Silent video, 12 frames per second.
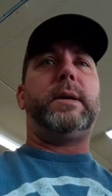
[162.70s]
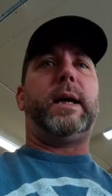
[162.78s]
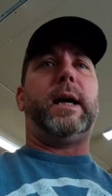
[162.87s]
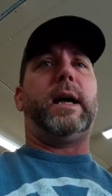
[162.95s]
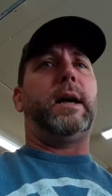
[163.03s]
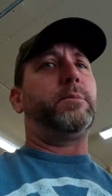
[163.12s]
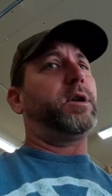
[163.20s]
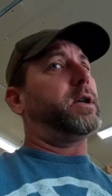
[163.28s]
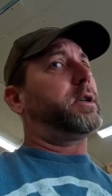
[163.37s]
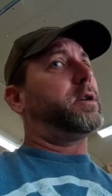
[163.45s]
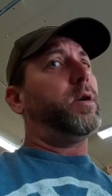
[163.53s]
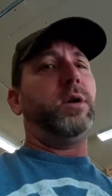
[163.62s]
And I'm going
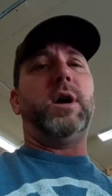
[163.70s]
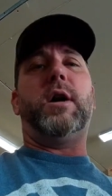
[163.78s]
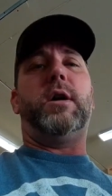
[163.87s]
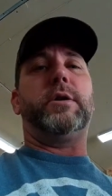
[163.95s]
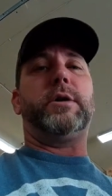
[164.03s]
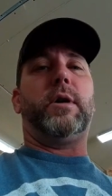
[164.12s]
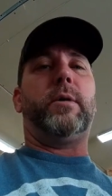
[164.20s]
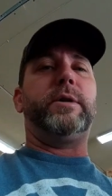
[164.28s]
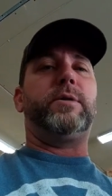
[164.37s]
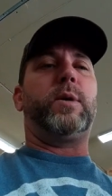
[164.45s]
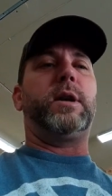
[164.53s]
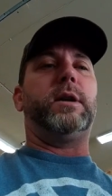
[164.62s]
to go long. You
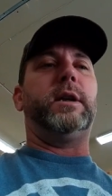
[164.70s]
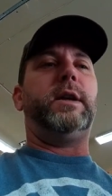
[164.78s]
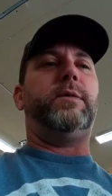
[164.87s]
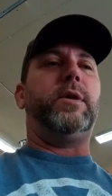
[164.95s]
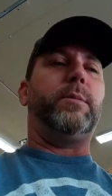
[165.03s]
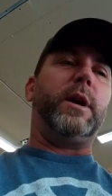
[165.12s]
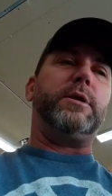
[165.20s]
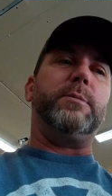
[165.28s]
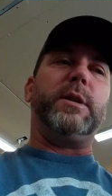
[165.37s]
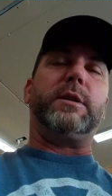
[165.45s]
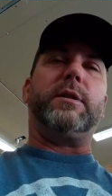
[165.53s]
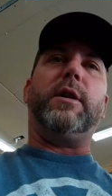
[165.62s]
always want to leave your
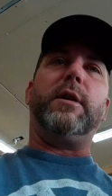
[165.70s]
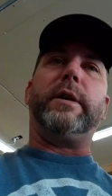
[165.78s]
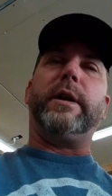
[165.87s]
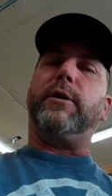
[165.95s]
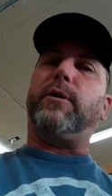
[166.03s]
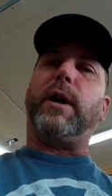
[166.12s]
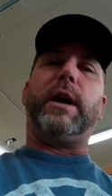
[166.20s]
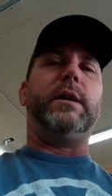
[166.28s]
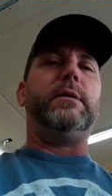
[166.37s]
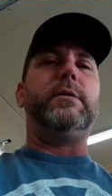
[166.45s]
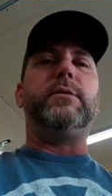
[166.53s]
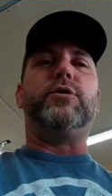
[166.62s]
measurements long and
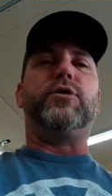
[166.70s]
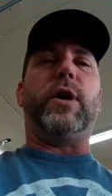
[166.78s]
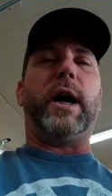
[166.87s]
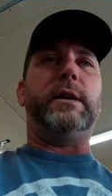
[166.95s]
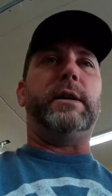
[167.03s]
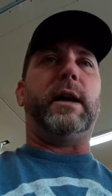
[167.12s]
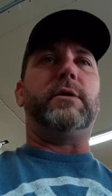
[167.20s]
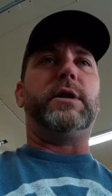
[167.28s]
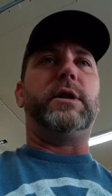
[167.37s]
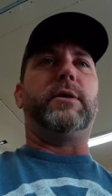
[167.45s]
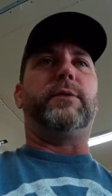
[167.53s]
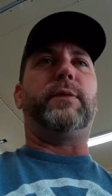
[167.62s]
grind down
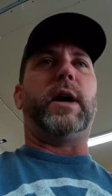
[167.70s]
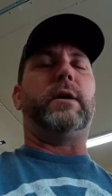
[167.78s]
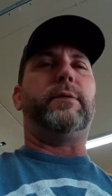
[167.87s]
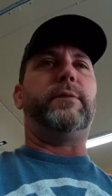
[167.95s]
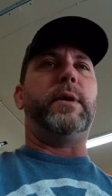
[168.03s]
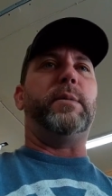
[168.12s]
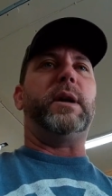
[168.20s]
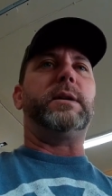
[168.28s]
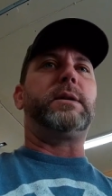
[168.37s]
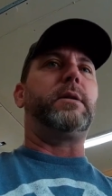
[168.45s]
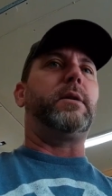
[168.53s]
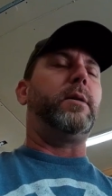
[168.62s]
to your final fitment.
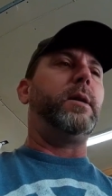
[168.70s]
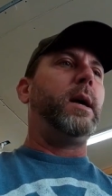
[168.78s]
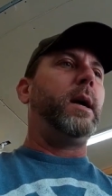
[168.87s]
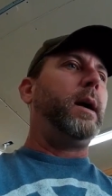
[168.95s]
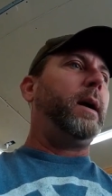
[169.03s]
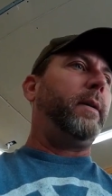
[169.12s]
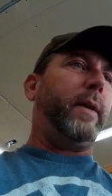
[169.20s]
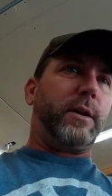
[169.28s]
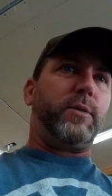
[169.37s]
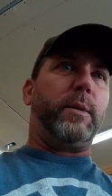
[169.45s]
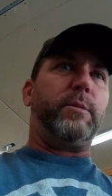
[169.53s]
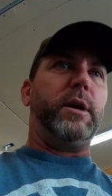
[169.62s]
So
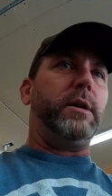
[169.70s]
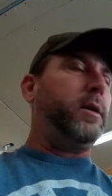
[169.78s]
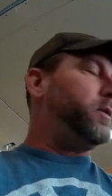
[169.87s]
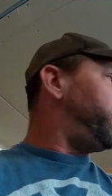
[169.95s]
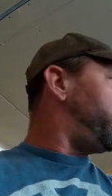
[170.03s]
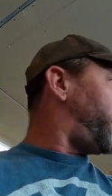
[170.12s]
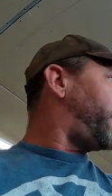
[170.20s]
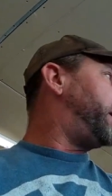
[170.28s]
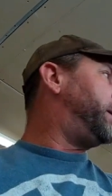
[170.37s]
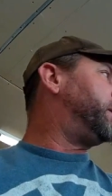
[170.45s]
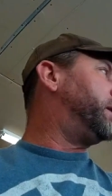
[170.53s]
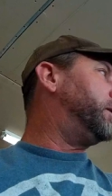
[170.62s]
that's what I'm going to do.
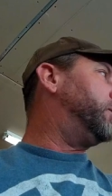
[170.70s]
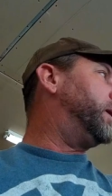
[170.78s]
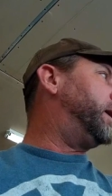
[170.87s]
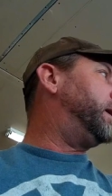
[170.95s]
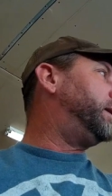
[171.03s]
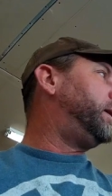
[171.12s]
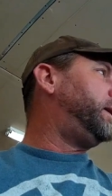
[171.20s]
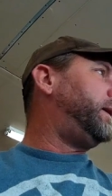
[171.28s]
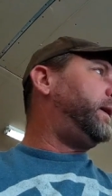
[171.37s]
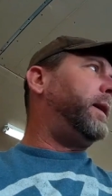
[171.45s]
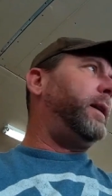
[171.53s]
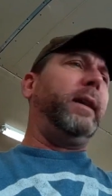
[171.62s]
I'm going to
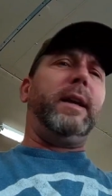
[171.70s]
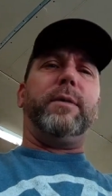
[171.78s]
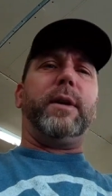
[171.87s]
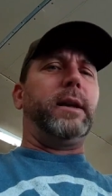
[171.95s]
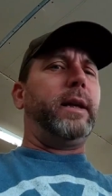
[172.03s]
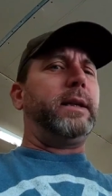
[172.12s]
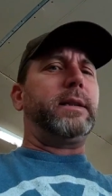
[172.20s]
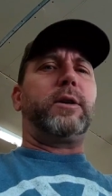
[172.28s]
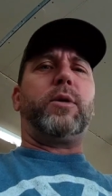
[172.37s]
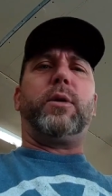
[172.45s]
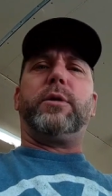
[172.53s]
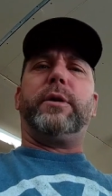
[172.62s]
leave it at least a
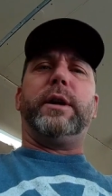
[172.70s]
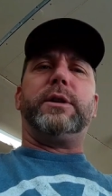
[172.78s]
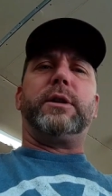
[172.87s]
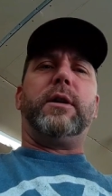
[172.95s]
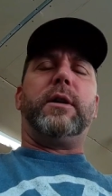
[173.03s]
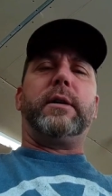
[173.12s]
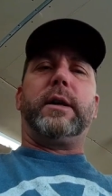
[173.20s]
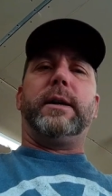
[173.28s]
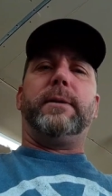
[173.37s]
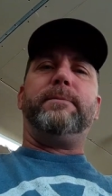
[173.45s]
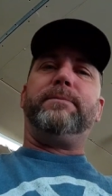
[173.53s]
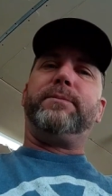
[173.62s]
quarter-inch
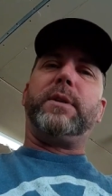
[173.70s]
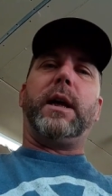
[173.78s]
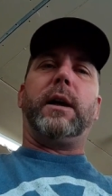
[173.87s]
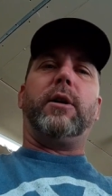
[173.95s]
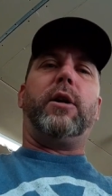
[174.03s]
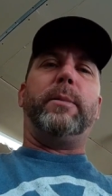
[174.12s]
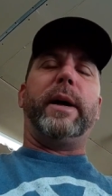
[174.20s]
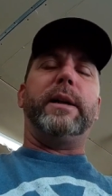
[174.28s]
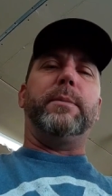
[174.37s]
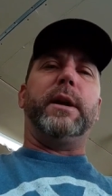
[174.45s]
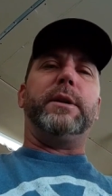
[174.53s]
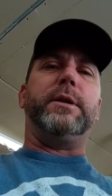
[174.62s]
long on all my
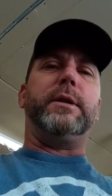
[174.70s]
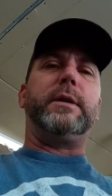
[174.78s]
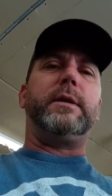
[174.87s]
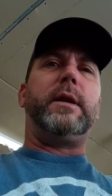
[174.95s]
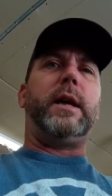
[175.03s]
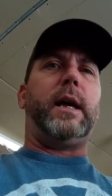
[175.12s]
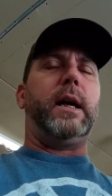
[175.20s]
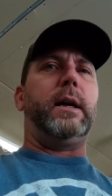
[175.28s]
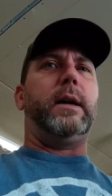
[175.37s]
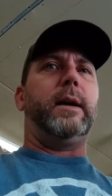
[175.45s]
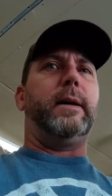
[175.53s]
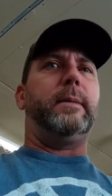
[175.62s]
dimensions, and